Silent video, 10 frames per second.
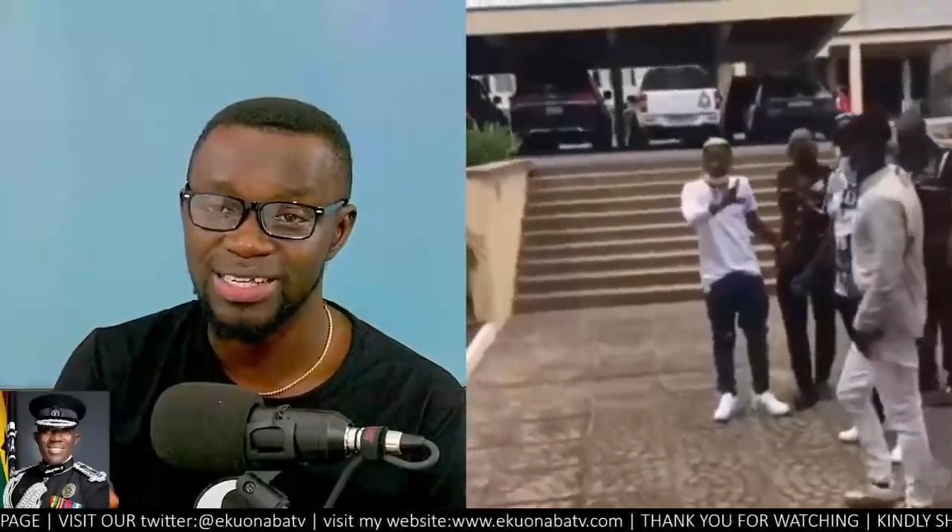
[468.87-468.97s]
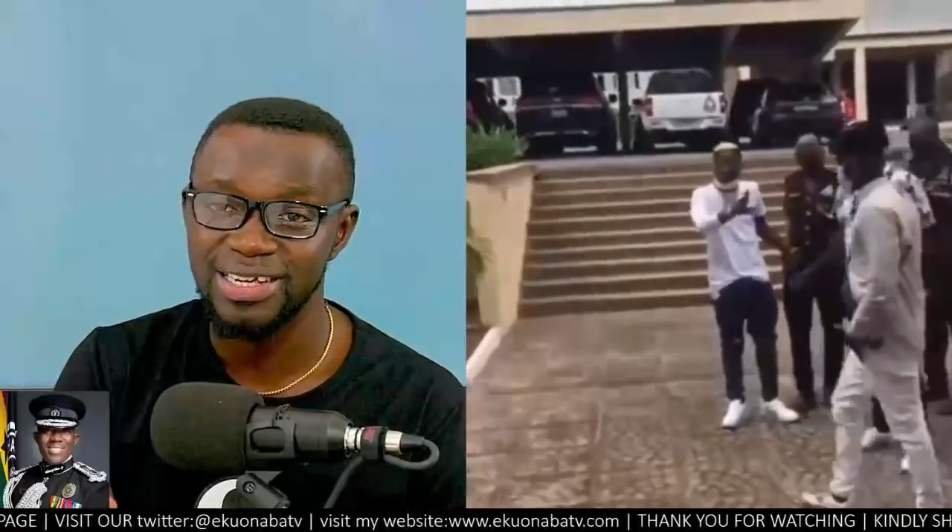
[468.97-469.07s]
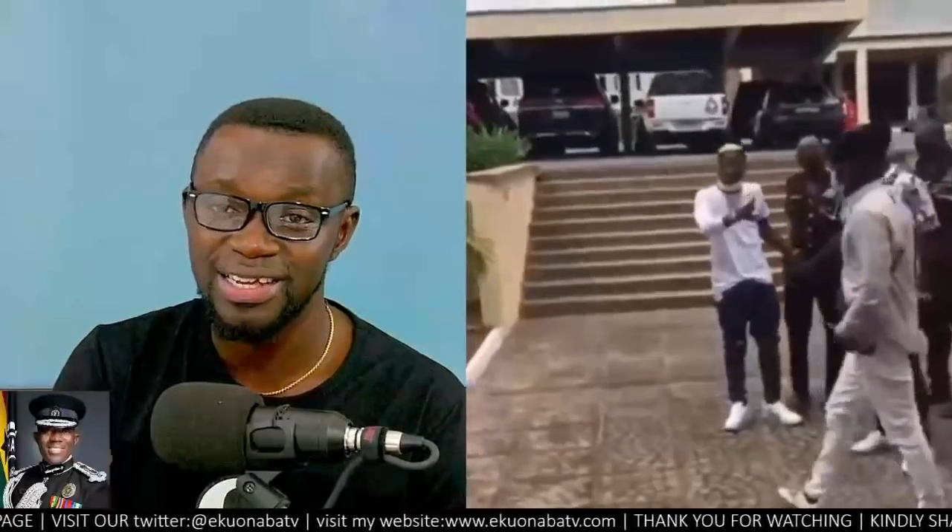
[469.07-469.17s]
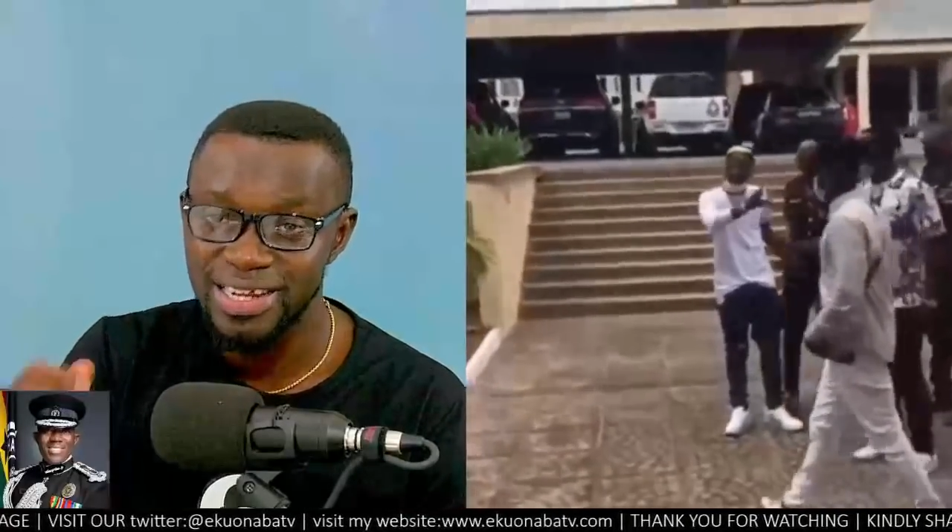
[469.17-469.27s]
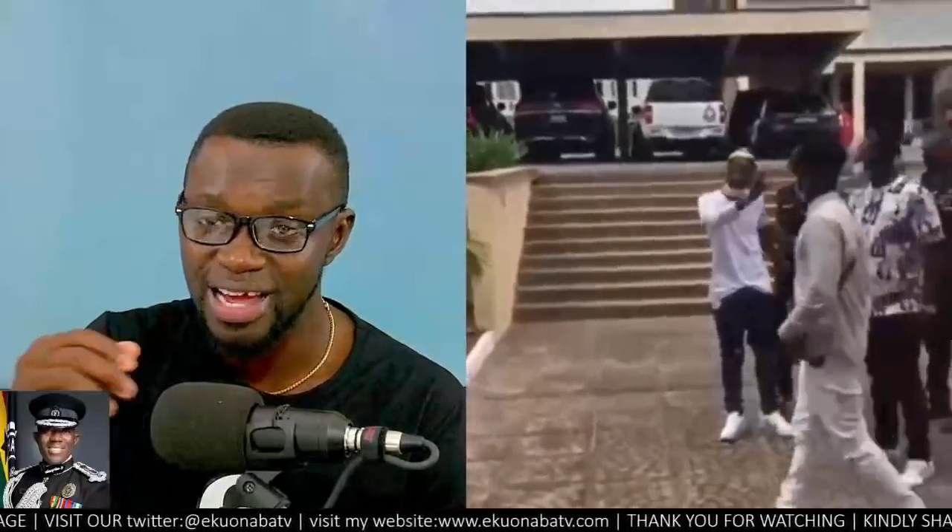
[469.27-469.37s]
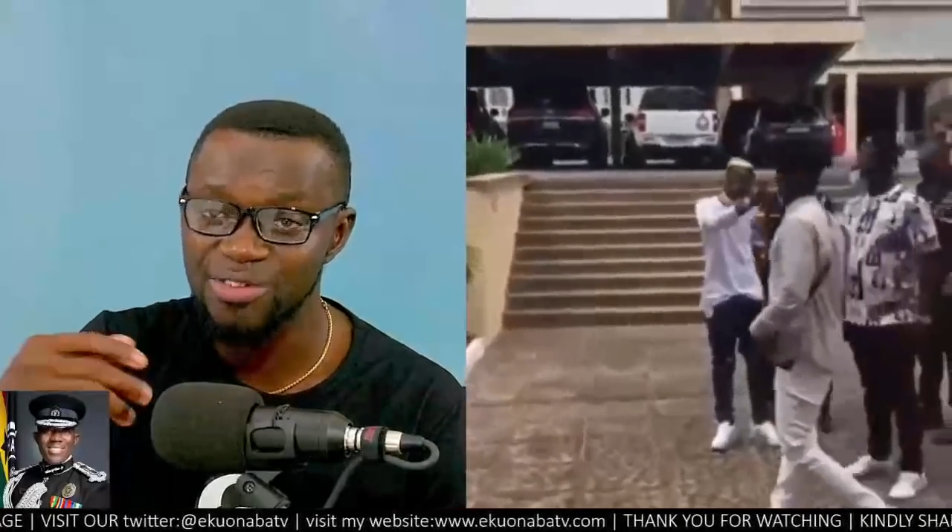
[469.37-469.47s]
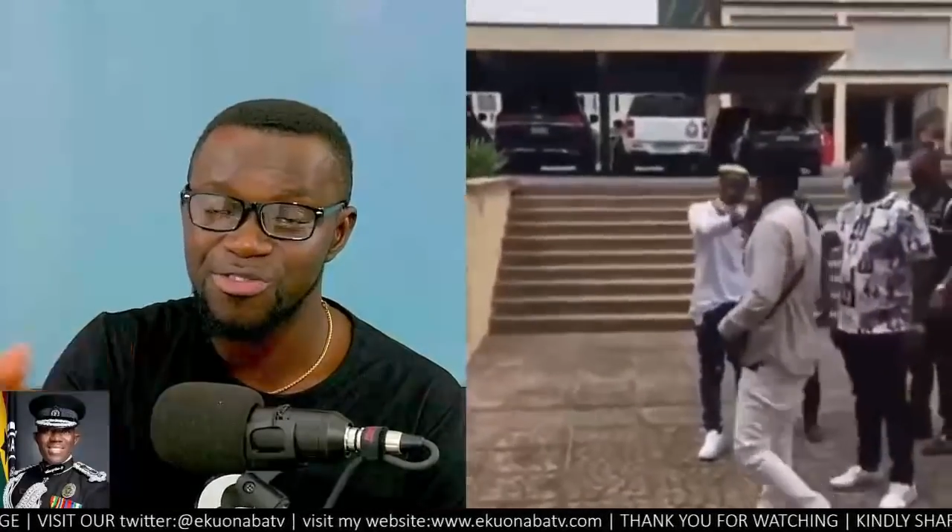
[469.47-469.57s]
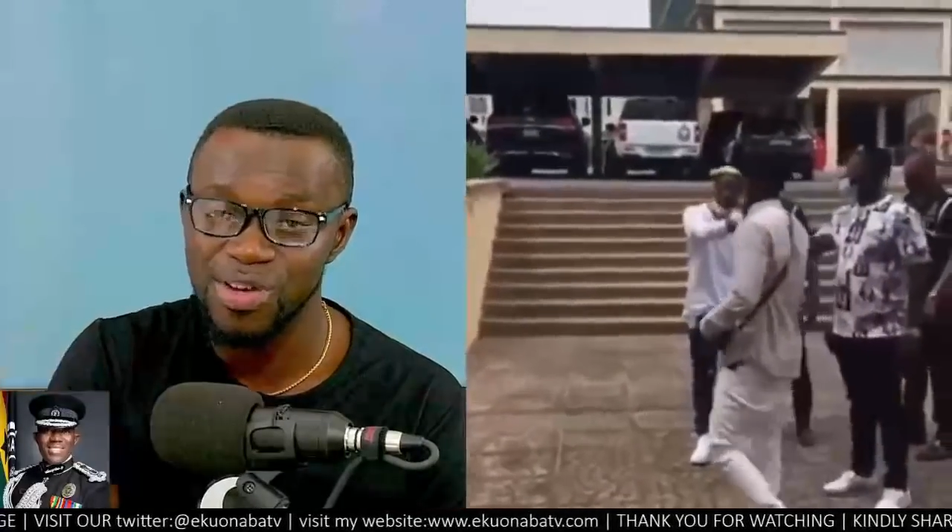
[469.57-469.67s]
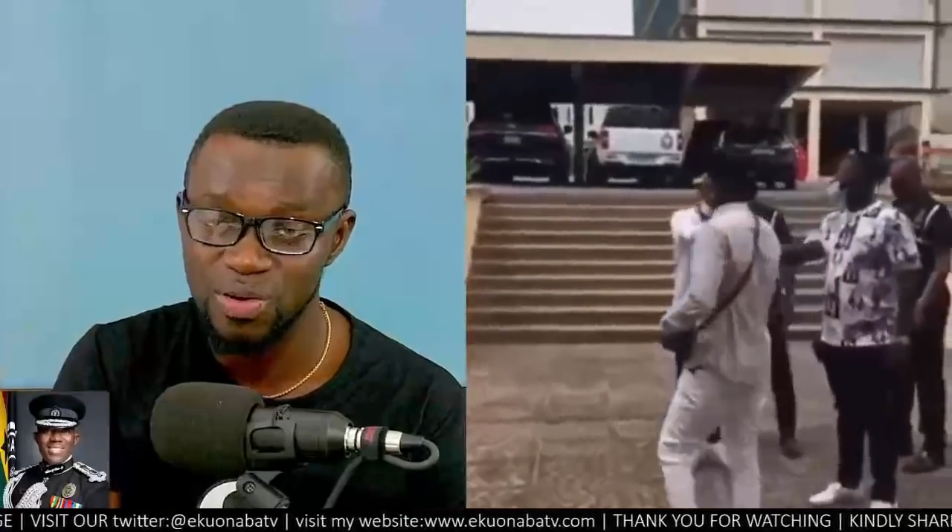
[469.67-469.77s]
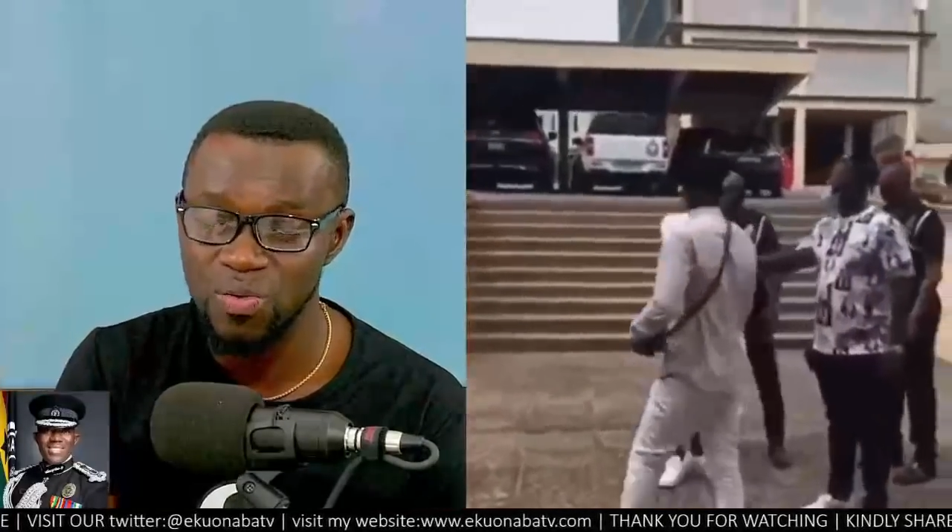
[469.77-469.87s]
in I
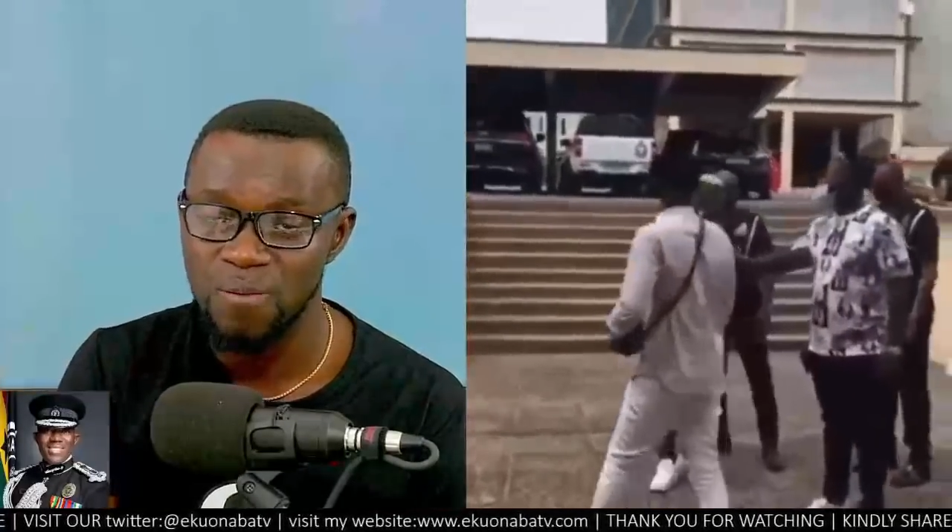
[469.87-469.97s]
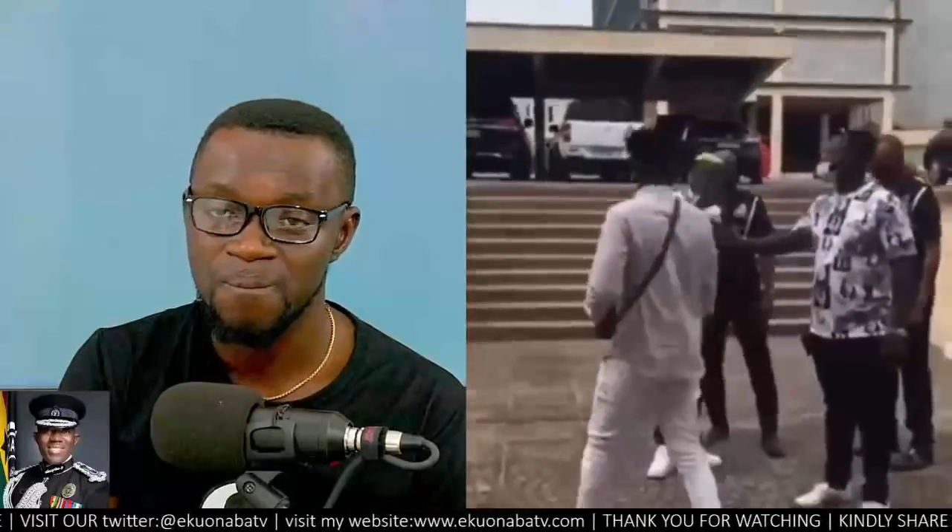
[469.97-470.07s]
feel you.